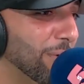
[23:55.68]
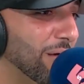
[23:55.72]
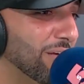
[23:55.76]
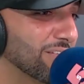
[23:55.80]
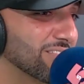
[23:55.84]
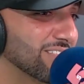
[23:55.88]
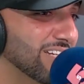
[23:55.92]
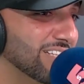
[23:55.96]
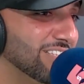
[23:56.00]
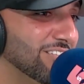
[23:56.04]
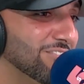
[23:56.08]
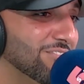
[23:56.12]

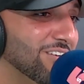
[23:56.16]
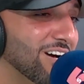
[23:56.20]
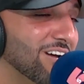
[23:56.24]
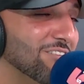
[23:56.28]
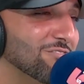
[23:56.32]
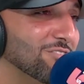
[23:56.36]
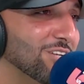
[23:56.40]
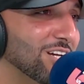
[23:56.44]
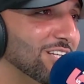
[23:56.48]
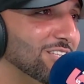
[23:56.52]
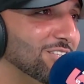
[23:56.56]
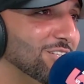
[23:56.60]
Pulse
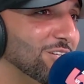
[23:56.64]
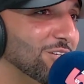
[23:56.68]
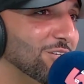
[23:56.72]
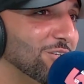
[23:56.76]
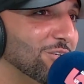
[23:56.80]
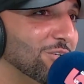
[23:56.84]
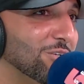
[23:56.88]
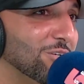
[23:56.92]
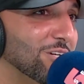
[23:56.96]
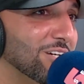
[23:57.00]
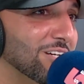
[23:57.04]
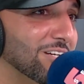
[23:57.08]
95
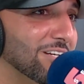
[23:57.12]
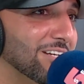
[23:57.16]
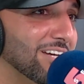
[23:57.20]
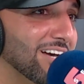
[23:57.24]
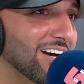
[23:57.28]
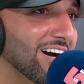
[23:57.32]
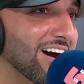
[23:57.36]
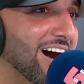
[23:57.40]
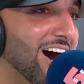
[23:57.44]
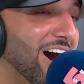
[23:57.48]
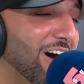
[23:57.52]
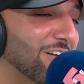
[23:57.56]
Radio
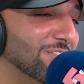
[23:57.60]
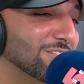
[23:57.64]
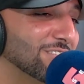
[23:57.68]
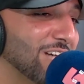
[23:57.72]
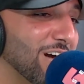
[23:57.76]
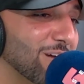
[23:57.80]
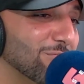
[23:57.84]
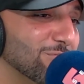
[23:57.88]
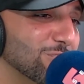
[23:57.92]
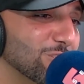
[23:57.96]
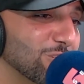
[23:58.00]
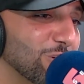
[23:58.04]

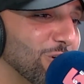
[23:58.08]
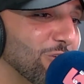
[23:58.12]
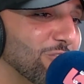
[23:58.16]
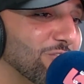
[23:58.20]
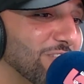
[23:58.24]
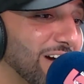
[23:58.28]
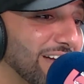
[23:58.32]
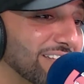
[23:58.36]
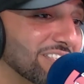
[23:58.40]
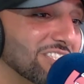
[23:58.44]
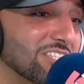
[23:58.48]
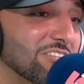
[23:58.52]
Halftime Show
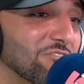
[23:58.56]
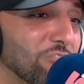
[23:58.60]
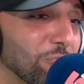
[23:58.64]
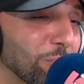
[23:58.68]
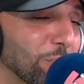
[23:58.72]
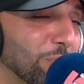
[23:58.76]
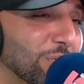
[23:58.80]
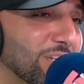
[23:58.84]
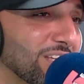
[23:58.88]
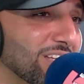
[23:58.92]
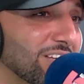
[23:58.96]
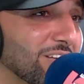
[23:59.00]
Fantasy
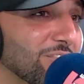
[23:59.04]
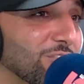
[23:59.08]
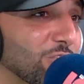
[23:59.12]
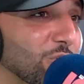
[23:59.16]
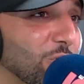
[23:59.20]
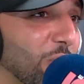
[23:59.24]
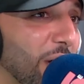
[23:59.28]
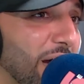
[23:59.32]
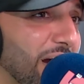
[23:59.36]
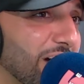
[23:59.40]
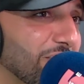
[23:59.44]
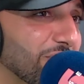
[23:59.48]
Football League? If
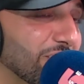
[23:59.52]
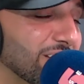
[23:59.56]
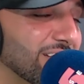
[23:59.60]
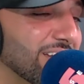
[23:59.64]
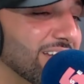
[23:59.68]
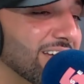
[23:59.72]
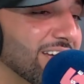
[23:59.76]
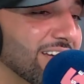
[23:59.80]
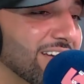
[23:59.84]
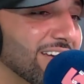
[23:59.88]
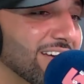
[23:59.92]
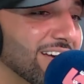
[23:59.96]
you
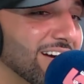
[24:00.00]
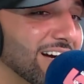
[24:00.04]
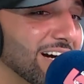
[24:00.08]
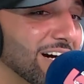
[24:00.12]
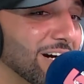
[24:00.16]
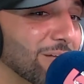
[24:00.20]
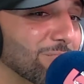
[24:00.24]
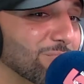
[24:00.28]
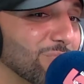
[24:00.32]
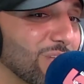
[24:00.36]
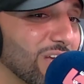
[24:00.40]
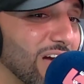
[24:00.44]
haven't,
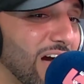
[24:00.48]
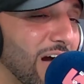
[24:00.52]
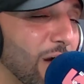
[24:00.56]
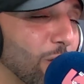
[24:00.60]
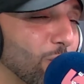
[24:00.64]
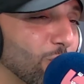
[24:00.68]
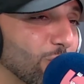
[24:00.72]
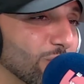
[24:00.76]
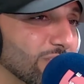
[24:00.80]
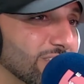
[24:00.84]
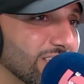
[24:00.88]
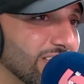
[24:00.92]

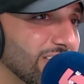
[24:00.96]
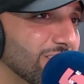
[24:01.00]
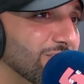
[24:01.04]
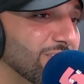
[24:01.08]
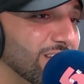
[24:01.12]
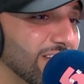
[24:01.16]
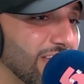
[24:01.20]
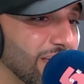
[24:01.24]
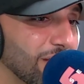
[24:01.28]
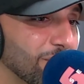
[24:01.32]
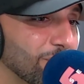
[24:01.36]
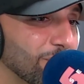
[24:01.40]
I will
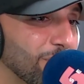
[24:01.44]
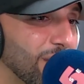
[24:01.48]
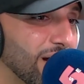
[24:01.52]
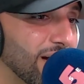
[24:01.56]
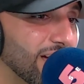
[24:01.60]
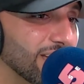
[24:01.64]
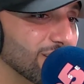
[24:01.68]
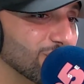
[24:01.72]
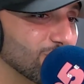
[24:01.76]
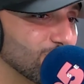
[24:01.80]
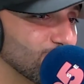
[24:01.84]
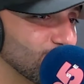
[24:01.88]
leave it in
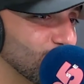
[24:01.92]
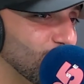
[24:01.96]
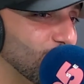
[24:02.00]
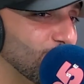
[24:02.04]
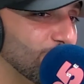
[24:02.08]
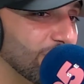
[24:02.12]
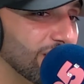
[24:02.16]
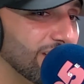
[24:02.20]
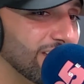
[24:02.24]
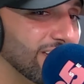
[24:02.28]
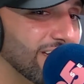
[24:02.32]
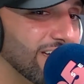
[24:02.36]
my
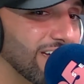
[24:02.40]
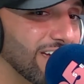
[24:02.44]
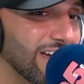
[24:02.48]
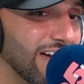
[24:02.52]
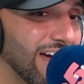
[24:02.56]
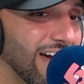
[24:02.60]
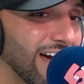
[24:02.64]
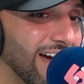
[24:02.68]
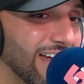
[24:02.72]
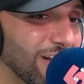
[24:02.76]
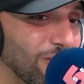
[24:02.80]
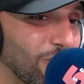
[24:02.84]
story
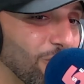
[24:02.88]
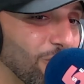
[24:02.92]
at